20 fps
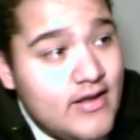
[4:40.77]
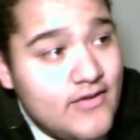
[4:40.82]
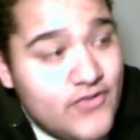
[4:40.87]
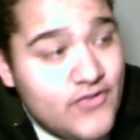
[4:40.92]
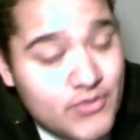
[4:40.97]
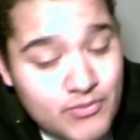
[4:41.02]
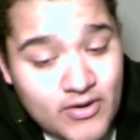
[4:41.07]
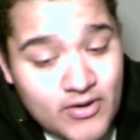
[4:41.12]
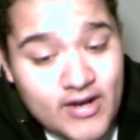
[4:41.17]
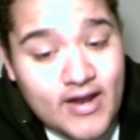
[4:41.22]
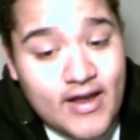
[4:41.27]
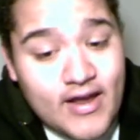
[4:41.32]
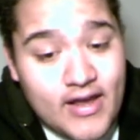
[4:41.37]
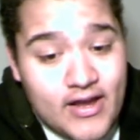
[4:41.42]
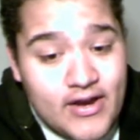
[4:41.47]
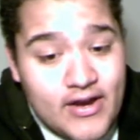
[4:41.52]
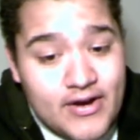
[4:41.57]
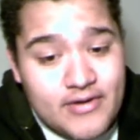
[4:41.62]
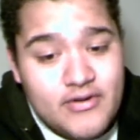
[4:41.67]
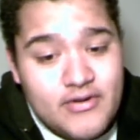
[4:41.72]
From what I
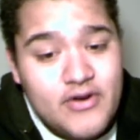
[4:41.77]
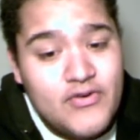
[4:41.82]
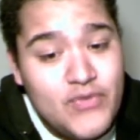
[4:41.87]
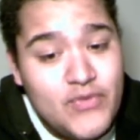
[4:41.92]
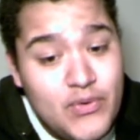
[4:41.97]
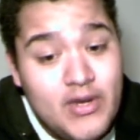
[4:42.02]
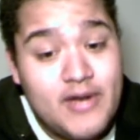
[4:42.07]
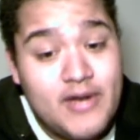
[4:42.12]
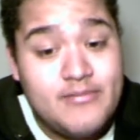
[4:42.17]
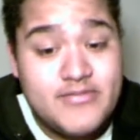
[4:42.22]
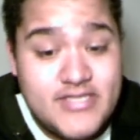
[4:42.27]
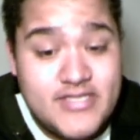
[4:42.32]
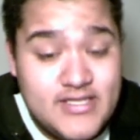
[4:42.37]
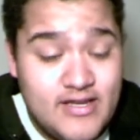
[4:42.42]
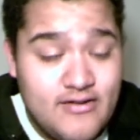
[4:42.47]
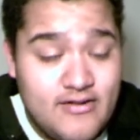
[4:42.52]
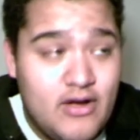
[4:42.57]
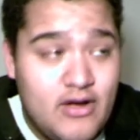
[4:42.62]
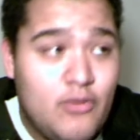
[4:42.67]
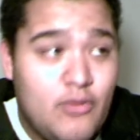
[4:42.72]
hear, or for what
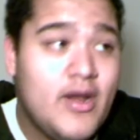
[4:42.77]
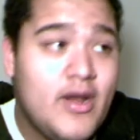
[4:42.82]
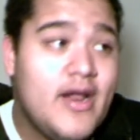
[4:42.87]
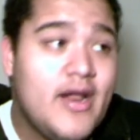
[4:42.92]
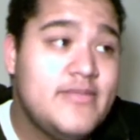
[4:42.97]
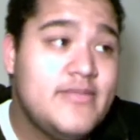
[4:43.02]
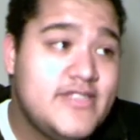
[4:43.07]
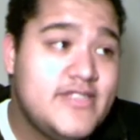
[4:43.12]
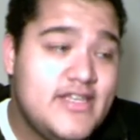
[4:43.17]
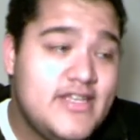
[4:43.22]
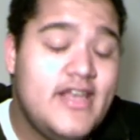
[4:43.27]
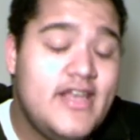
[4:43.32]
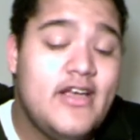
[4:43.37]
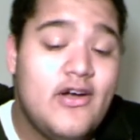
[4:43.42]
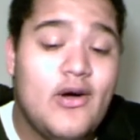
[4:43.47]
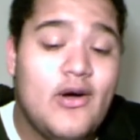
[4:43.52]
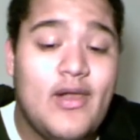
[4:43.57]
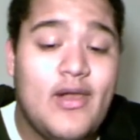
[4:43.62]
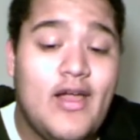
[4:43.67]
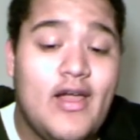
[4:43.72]
I'm seeing
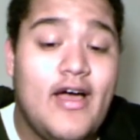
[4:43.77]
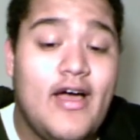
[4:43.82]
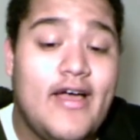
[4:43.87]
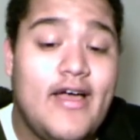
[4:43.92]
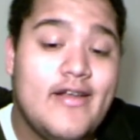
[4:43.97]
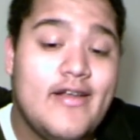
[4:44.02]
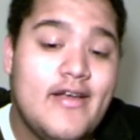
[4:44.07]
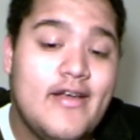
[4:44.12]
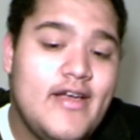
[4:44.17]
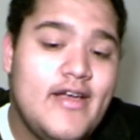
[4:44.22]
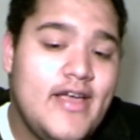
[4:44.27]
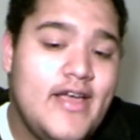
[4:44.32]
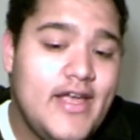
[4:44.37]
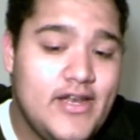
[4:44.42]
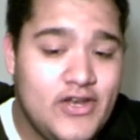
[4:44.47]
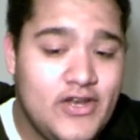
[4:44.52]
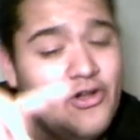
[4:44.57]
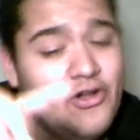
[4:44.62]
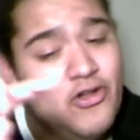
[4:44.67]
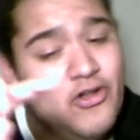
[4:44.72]
online, it
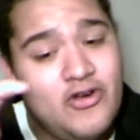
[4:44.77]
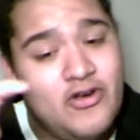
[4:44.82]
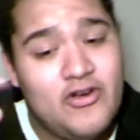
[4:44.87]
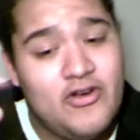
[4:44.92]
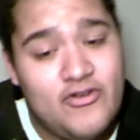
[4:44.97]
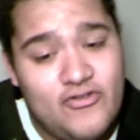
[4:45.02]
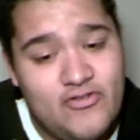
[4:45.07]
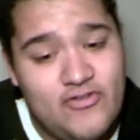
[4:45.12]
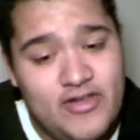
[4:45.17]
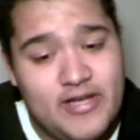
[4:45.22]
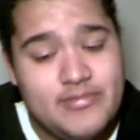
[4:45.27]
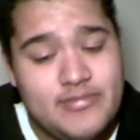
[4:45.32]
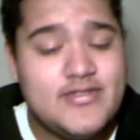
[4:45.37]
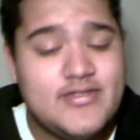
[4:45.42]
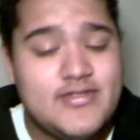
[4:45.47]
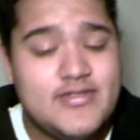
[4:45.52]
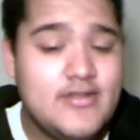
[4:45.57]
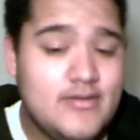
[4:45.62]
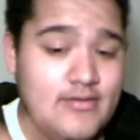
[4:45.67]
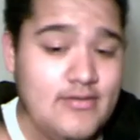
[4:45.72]
no longer
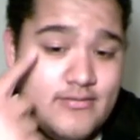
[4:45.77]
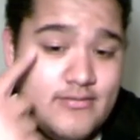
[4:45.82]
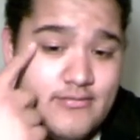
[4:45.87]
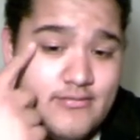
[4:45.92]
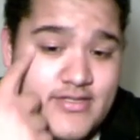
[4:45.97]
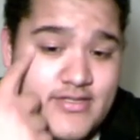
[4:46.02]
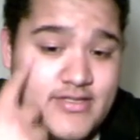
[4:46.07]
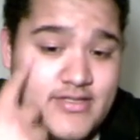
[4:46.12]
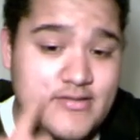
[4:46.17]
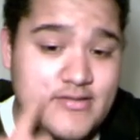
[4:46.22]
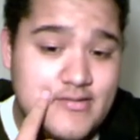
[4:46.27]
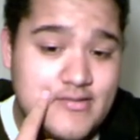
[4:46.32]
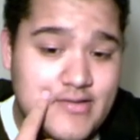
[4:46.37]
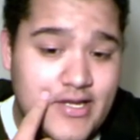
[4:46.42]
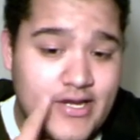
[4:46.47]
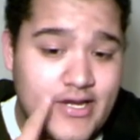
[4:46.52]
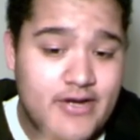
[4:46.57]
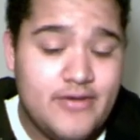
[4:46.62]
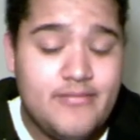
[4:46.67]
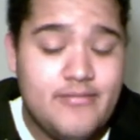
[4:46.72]
flips. It's
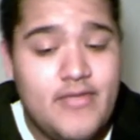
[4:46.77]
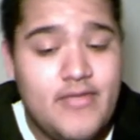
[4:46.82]
here.